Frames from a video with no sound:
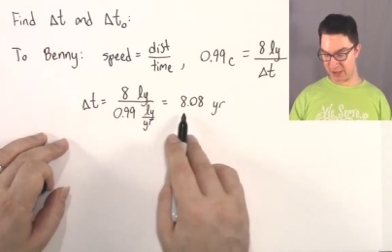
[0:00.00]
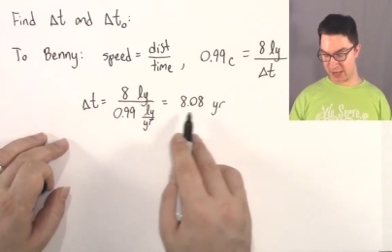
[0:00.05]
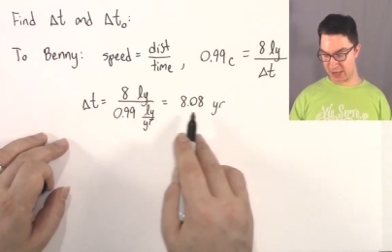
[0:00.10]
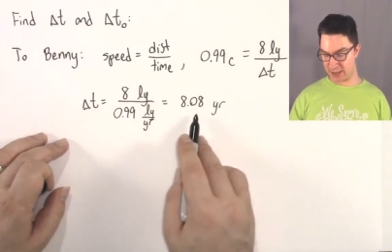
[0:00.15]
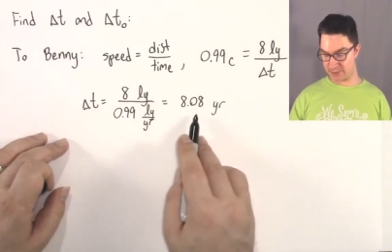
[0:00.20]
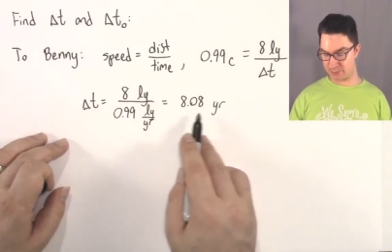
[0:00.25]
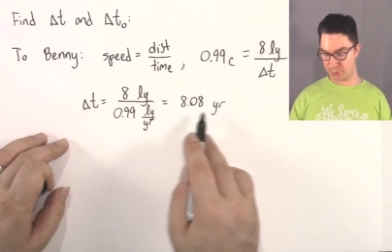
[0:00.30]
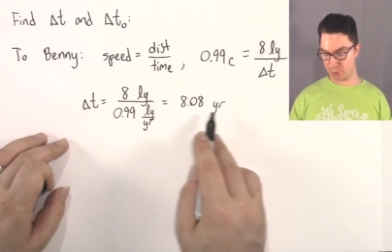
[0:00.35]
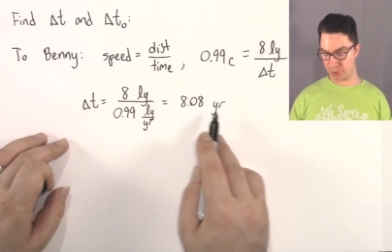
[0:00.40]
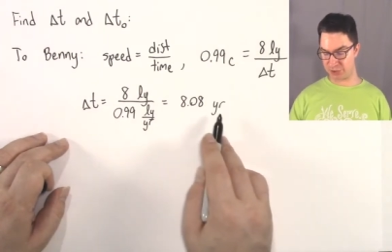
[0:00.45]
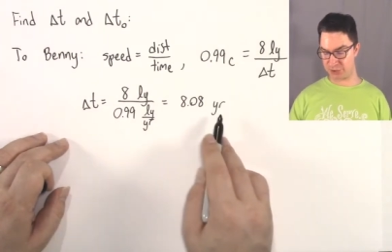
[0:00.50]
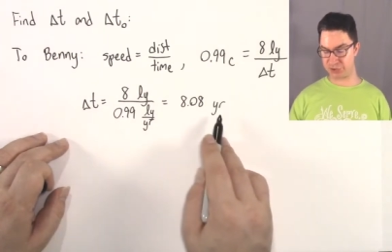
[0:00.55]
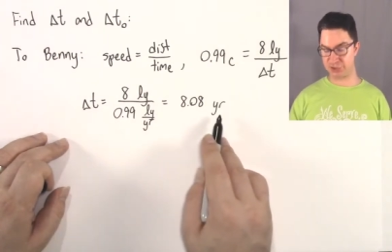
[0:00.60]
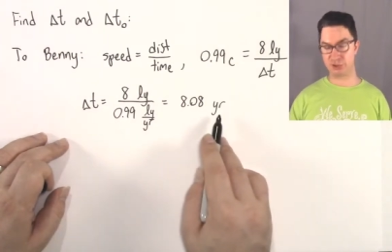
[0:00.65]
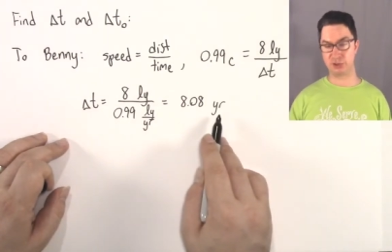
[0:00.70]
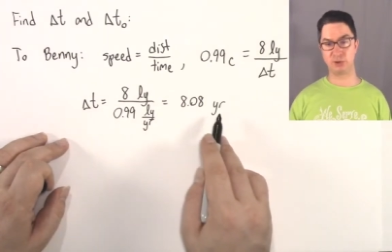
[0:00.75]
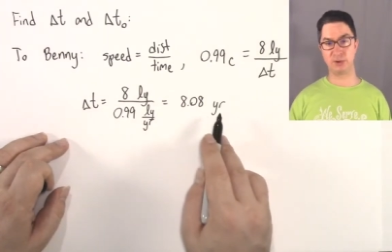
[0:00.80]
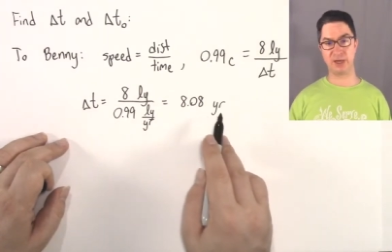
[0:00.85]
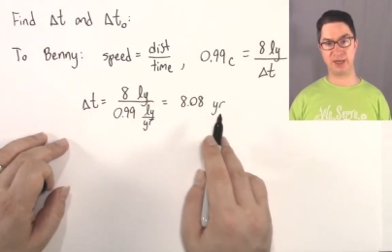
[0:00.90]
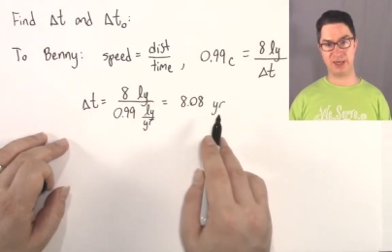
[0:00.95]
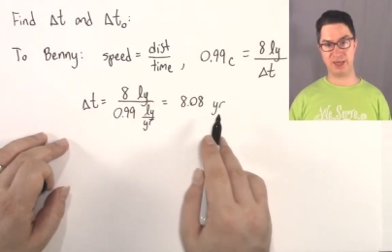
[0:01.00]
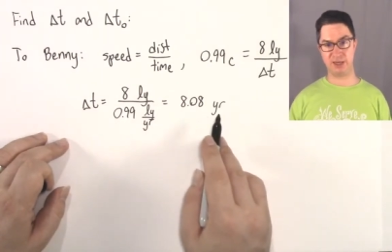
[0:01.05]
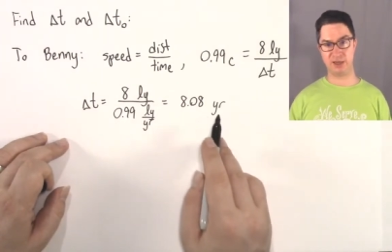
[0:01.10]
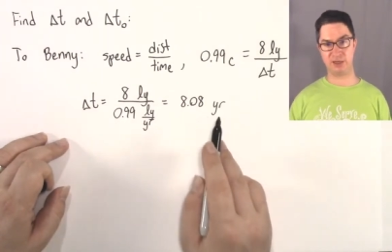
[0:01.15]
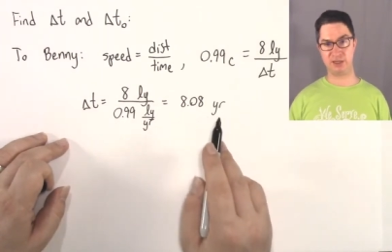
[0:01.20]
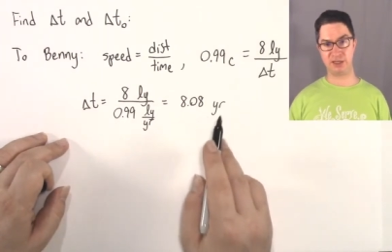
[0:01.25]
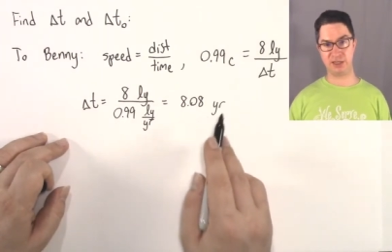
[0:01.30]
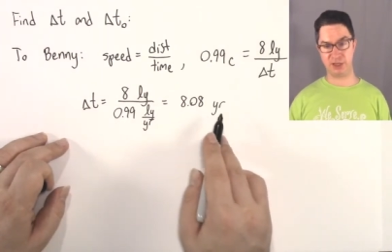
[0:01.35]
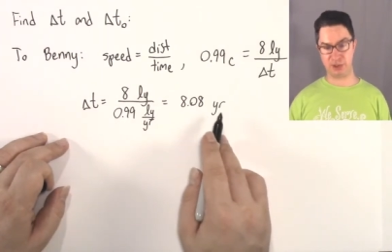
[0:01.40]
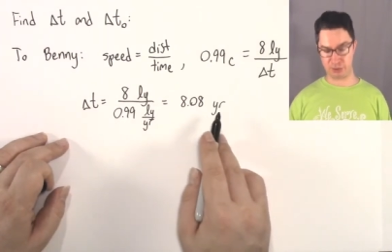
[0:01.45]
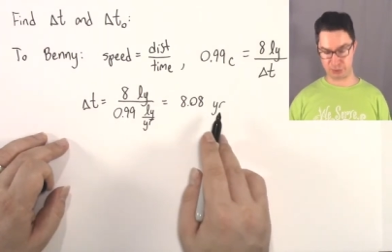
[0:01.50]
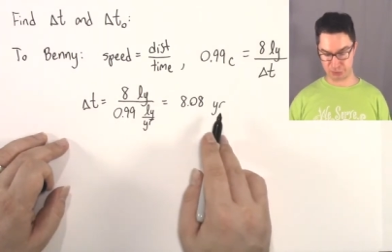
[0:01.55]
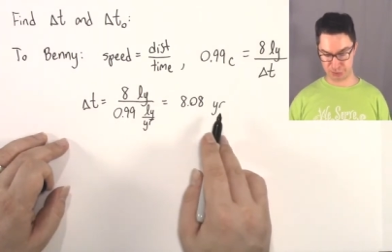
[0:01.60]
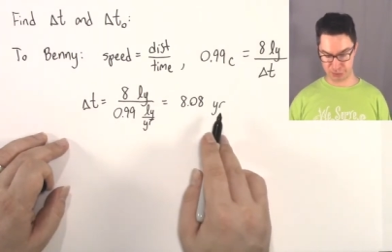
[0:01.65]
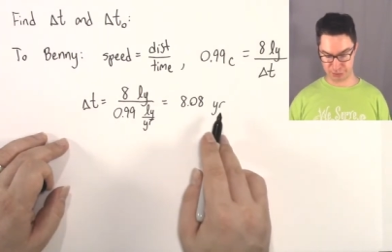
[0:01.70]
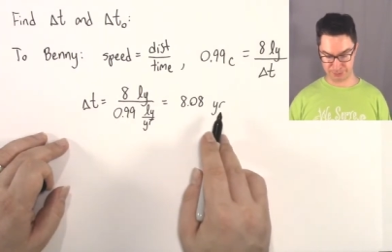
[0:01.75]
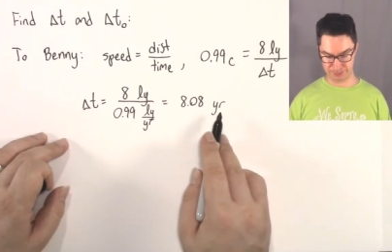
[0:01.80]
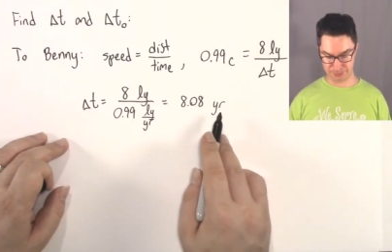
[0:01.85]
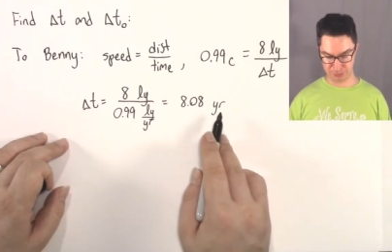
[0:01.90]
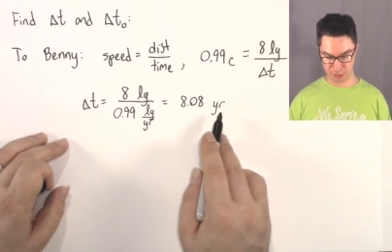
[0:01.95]
8.08 .08
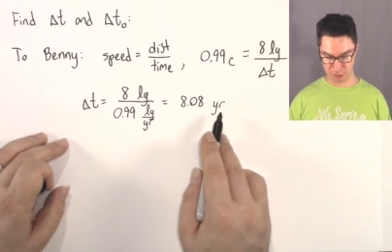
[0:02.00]
years.